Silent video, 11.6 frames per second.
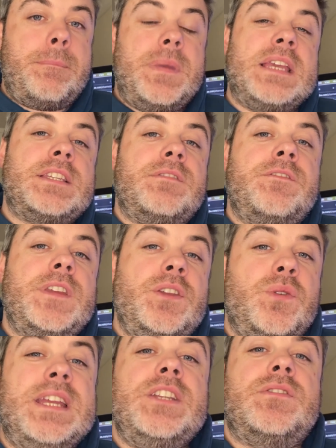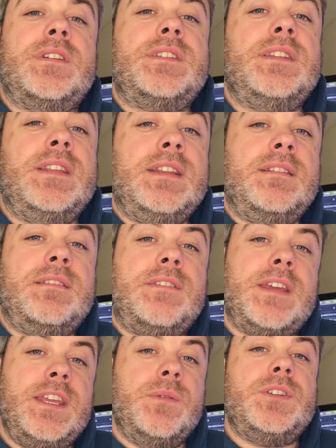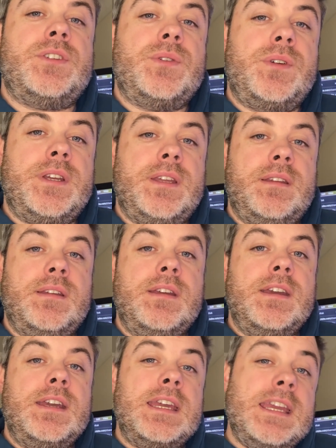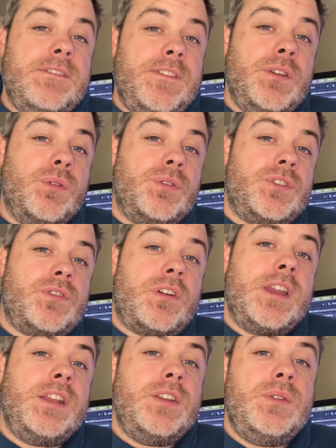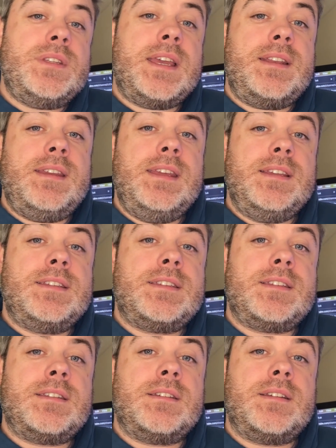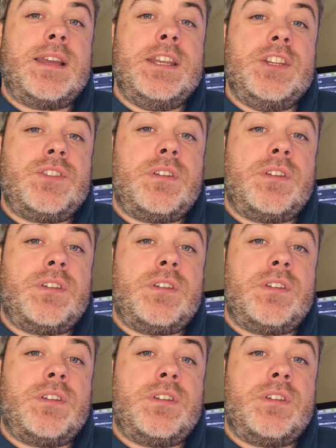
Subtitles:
Pick something you're interested in, that you enjoy. If you're trying new techniques and you're